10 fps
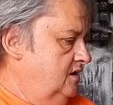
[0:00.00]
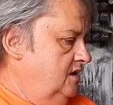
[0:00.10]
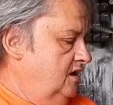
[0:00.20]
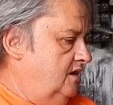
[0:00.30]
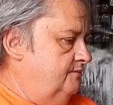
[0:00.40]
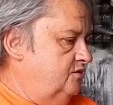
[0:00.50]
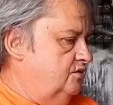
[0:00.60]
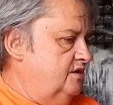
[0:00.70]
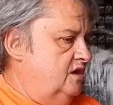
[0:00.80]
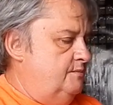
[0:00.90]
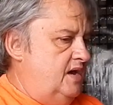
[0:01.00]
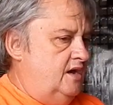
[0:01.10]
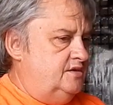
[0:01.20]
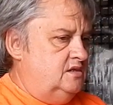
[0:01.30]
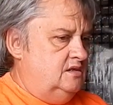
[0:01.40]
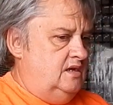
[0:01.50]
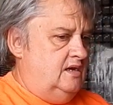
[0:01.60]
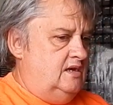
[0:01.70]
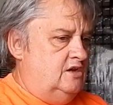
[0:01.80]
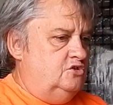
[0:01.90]
I'm talking about a
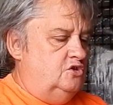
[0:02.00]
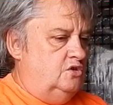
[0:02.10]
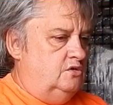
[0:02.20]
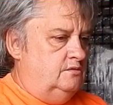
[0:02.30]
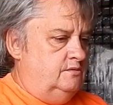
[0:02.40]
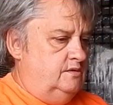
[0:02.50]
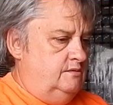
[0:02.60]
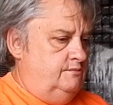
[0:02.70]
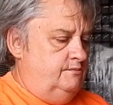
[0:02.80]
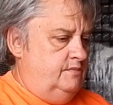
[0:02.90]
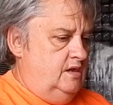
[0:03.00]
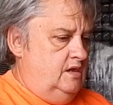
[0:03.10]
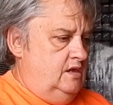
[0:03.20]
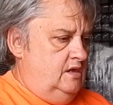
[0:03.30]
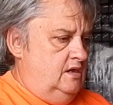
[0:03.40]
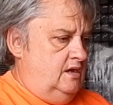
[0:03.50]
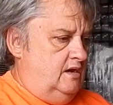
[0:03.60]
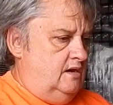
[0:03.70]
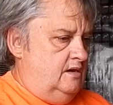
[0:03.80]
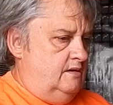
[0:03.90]
young girl
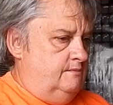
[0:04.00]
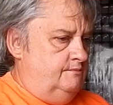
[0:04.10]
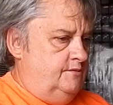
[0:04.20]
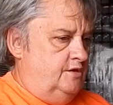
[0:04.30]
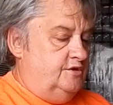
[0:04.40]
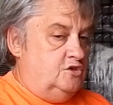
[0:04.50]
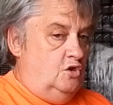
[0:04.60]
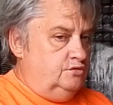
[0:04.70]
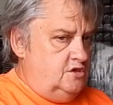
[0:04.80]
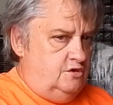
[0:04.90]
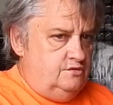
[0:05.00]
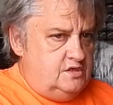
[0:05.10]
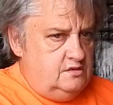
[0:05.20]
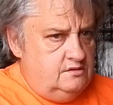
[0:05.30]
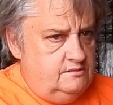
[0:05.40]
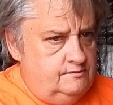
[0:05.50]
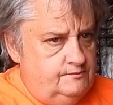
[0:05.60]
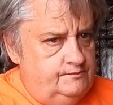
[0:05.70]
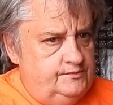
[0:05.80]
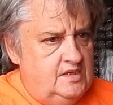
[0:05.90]
on the Gold Coast,
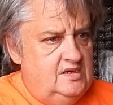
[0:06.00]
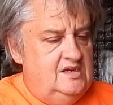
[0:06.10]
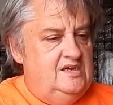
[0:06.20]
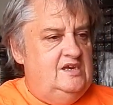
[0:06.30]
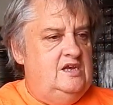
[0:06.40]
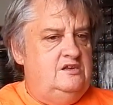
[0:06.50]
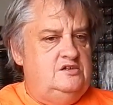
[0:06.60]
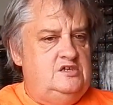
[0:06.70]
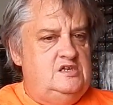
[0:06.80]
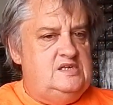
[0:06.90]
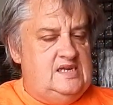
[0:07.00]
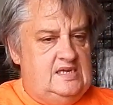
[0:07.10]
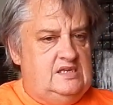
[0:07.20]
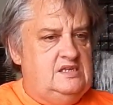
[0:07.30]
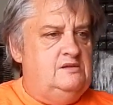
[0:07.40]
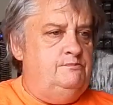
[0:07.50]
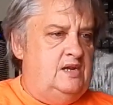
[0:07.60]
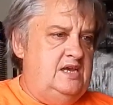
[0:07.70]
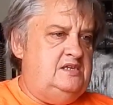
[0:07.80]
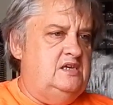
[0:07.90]
and she sings and
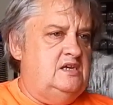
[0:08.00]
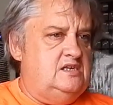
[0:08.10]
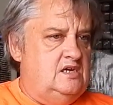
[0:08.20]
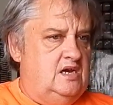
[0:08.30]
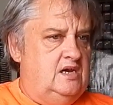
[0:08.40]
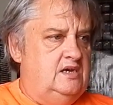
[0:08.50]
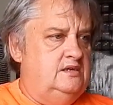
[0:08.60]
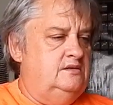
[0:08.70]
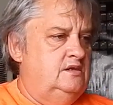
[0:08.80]
plays the guitar.